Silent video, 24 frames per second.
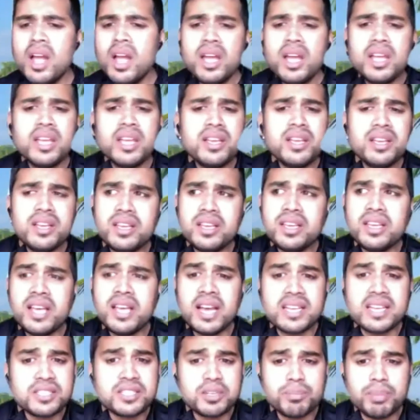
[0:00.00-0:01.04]
He
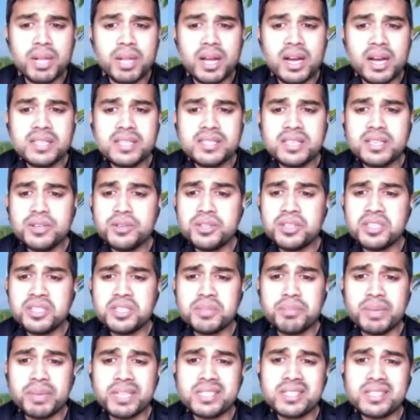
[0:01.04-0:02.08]
has supplies. He uses his
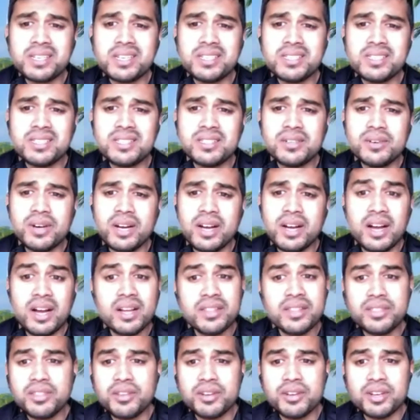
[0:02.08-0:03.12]
musket to
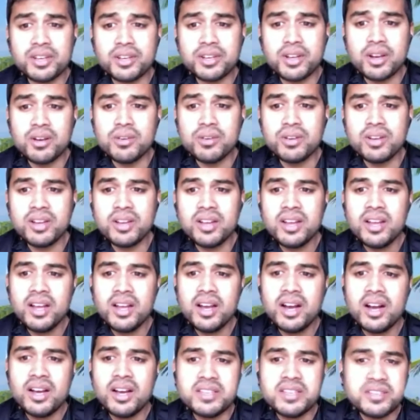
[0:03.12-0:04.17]
hunt the goat.
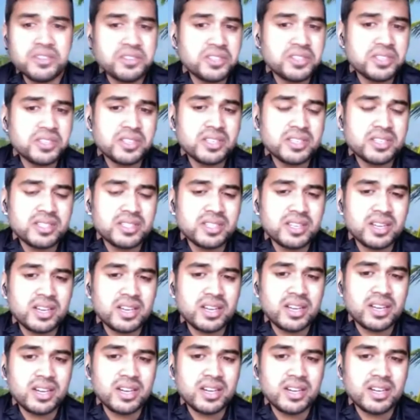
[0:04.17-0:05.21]
He uses his
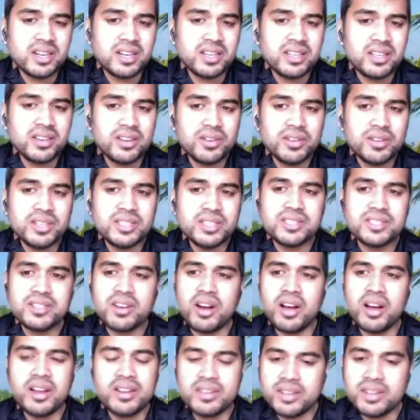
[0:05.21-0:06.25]
he's
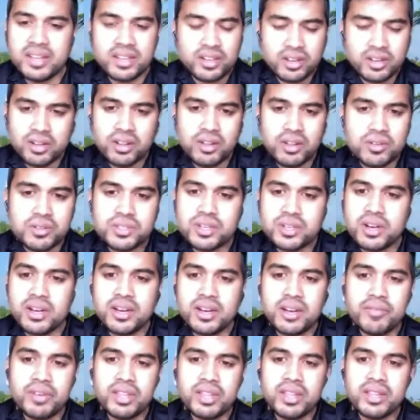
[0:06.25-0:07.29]
got like good clothes on,
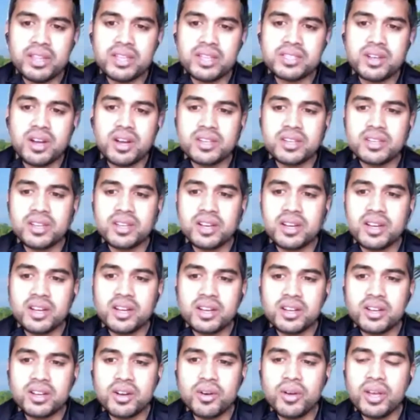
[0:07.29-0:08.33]
everything that's got
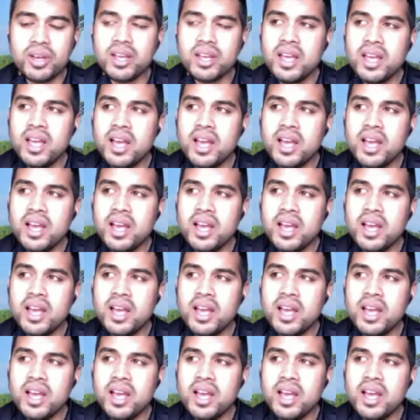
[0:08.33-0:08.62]
going.